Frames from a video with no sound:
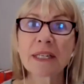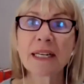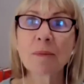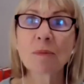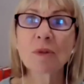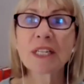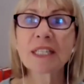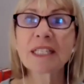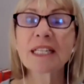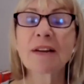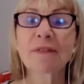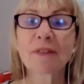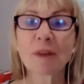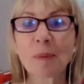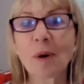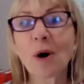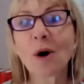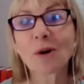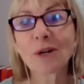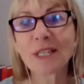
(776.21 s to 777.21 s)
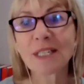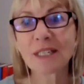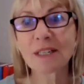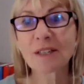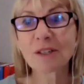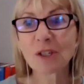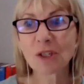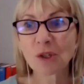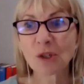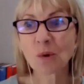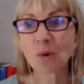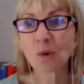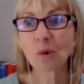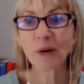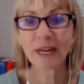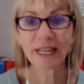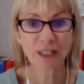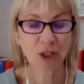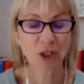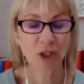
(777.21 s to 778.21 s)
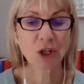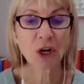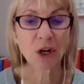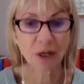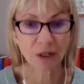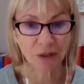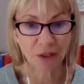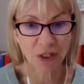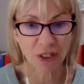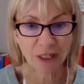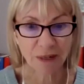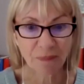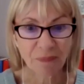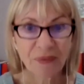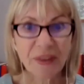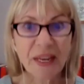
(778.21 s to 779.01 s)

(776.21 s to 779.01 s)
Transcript: it was as if the Parkinson's saw its chance.